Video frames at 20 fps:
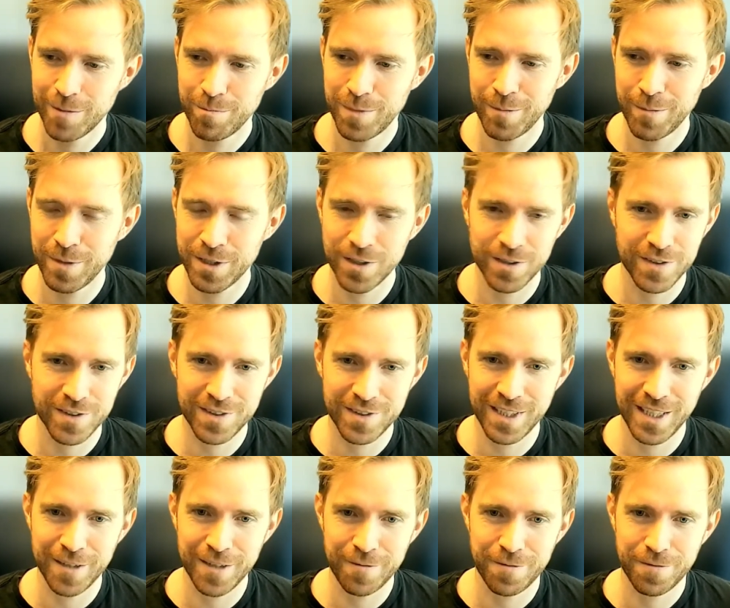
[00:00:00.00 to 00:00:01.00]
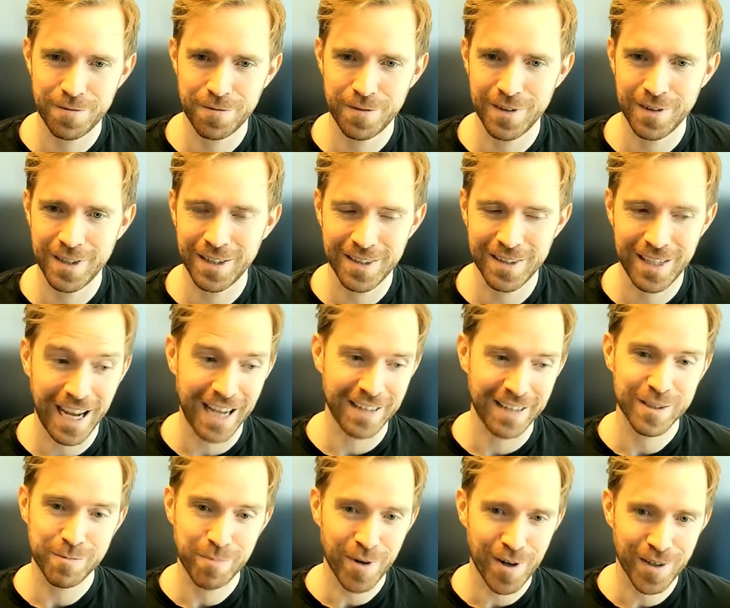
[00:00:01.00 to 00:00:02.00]
maybe just see if it
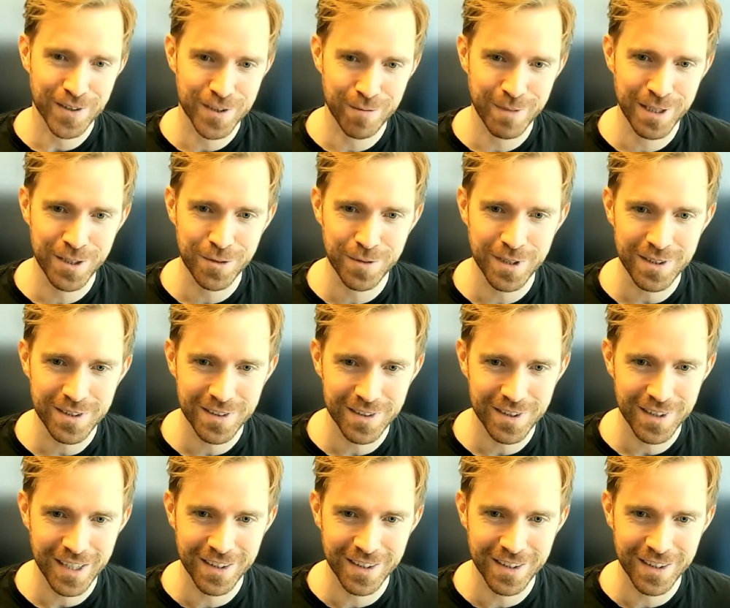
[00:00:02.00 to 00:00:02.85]
can spark some interest.